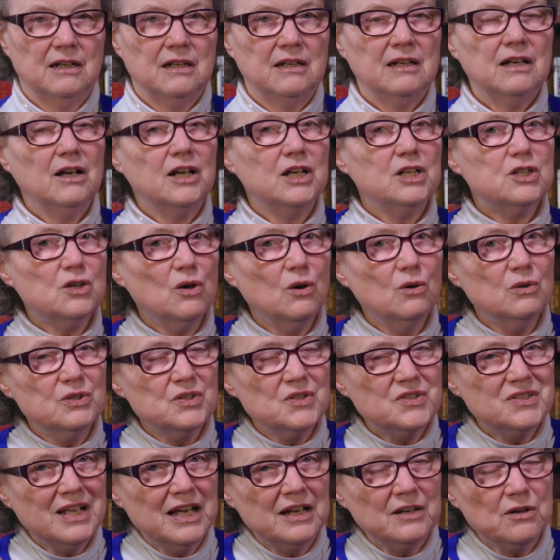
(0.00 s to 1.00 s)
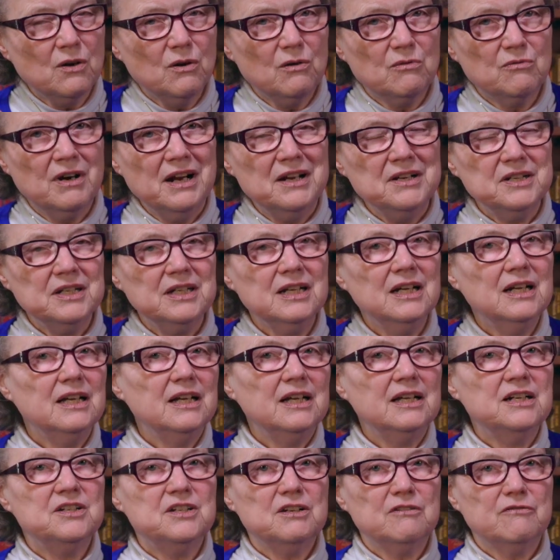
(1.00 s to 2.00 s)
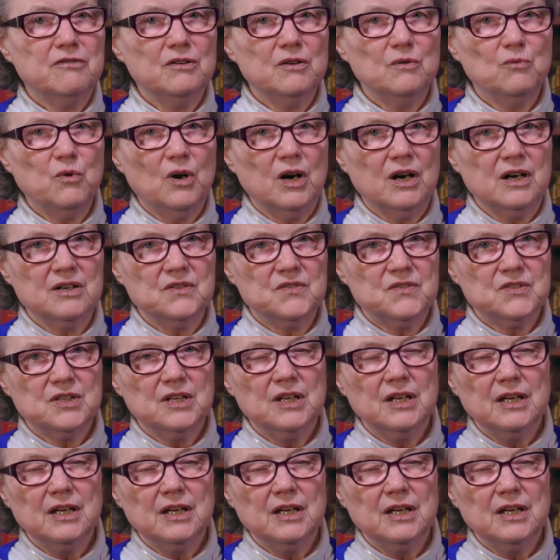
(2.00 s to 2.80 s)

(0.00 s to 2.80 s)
Now, he told us that already in different words